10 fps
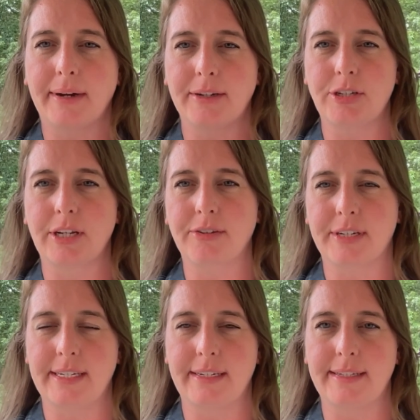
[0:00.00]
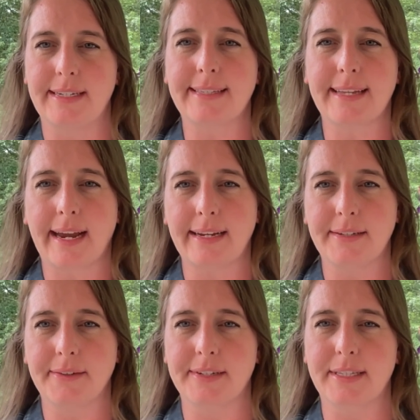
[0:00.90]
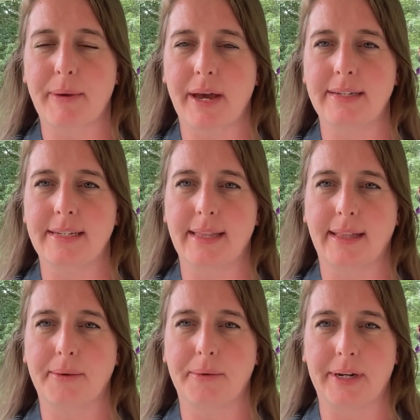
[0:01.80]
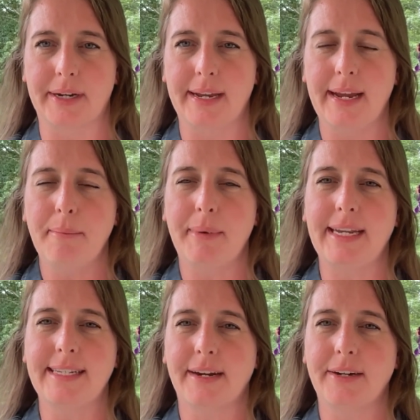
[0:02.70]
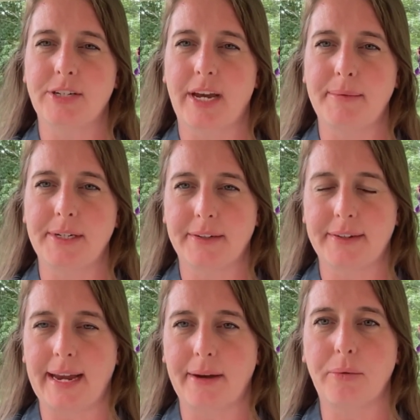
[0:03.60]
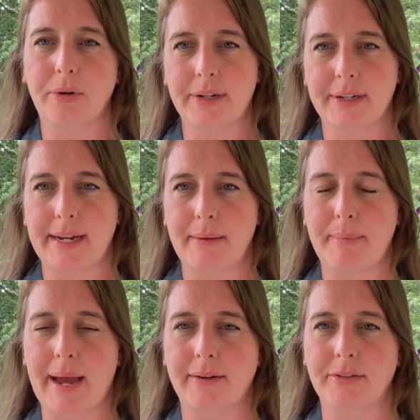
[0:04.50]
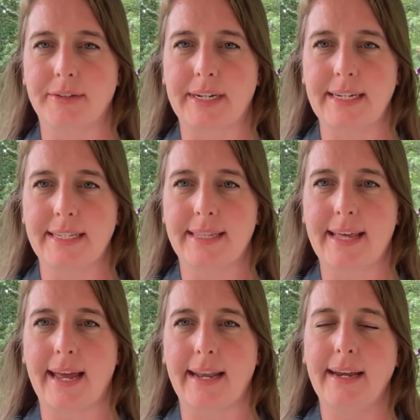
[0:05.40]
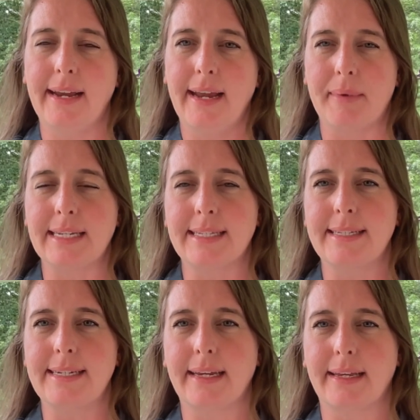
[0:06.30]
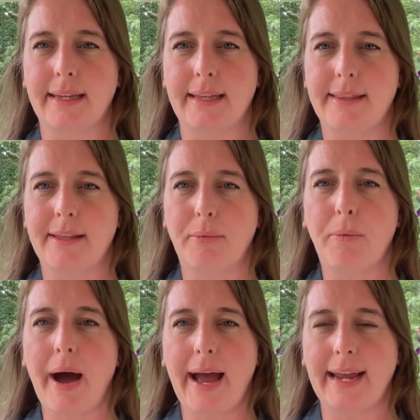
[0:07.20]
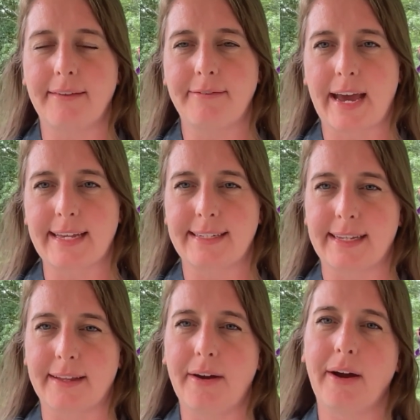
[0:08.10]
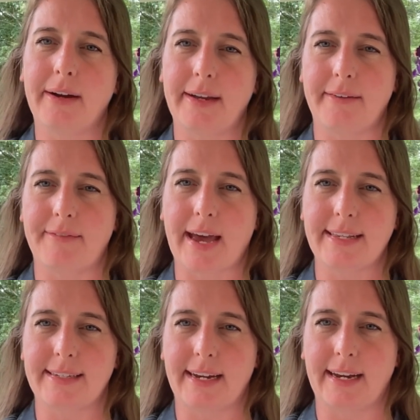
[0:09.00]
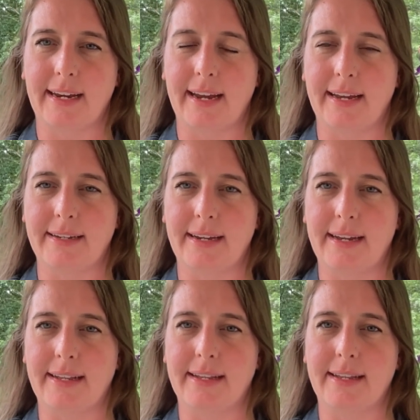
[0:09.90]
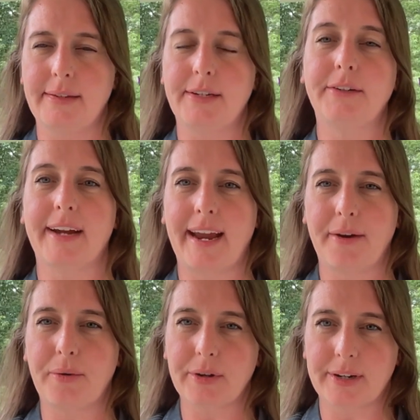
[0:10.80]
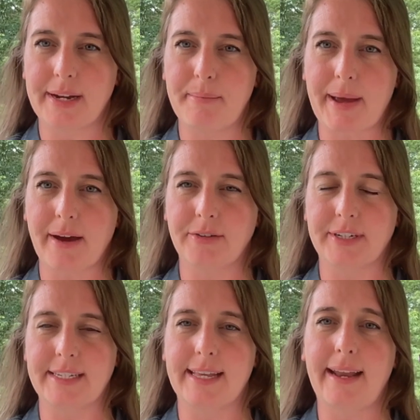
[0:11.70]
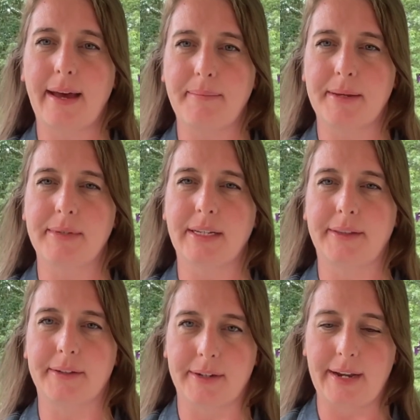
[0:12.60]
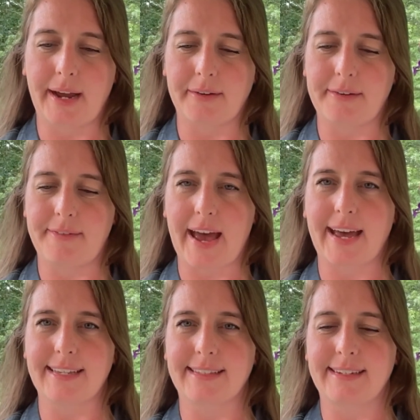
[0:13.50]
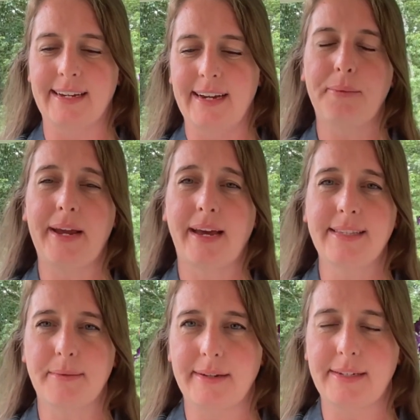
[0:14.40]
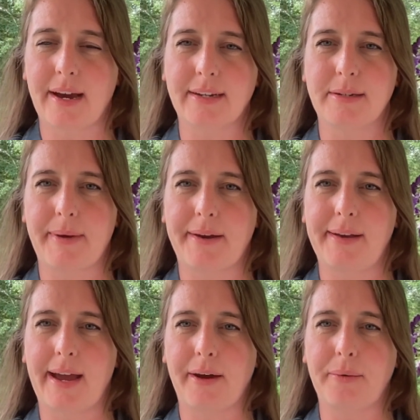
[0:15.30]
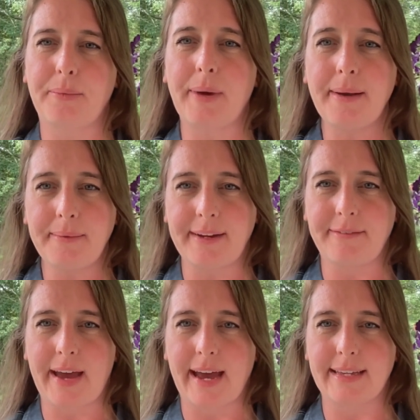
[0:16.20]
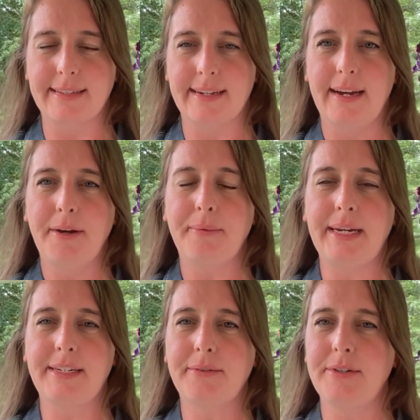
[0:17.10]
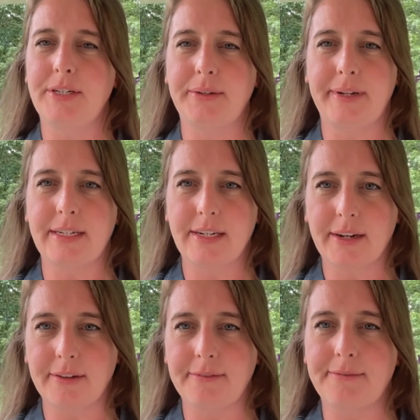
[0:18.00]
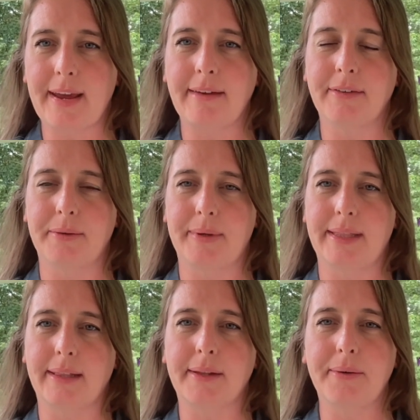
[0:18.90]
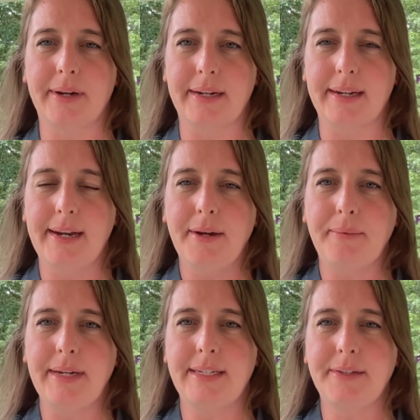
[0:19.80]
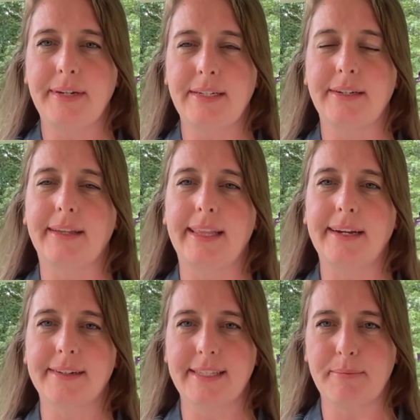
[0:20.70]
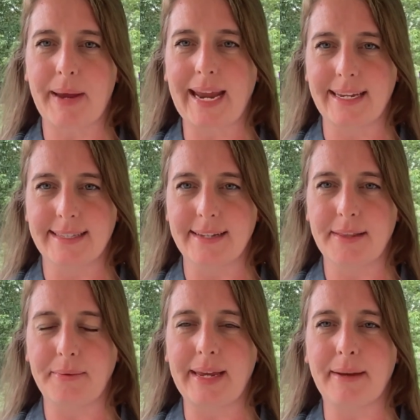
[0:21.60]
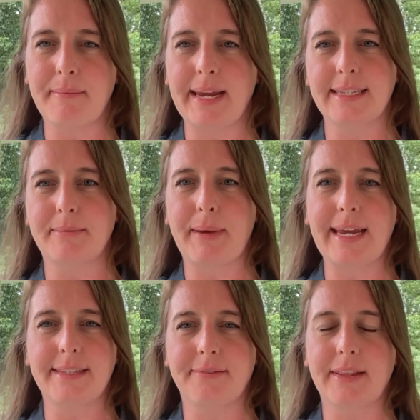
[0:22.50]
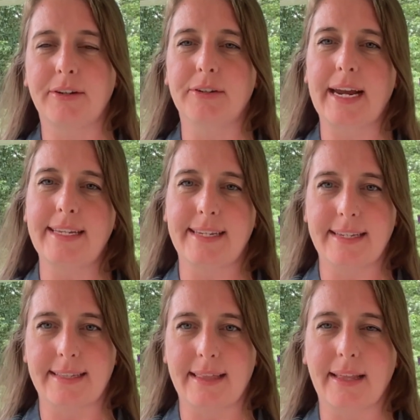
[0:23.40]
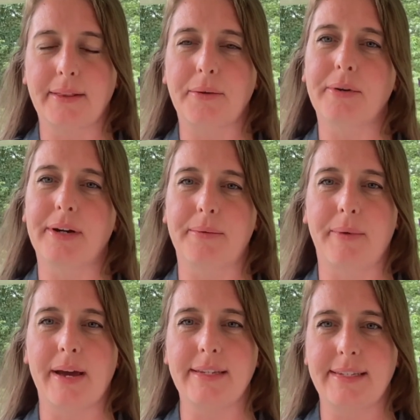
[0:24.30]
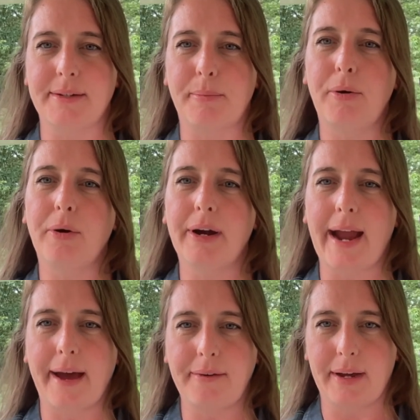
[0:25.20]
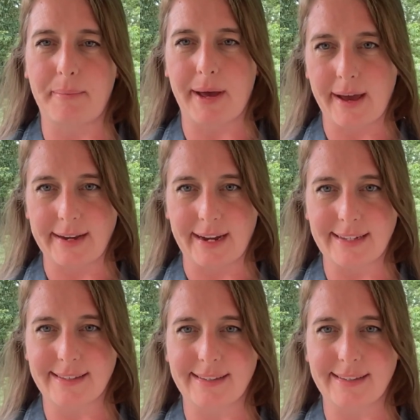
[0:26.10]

our children decide to respond to the Lord, but it's our job to create order and boundaries that instill the why of fasting, the heart of fasting, and to create order and boundaries that help them to learn how to fast. We also talked about how when we fast, we don't do it to earn favor with the Lord. We do it to clear space so that we can make space for the graces that the Lord wants to pour out upon us.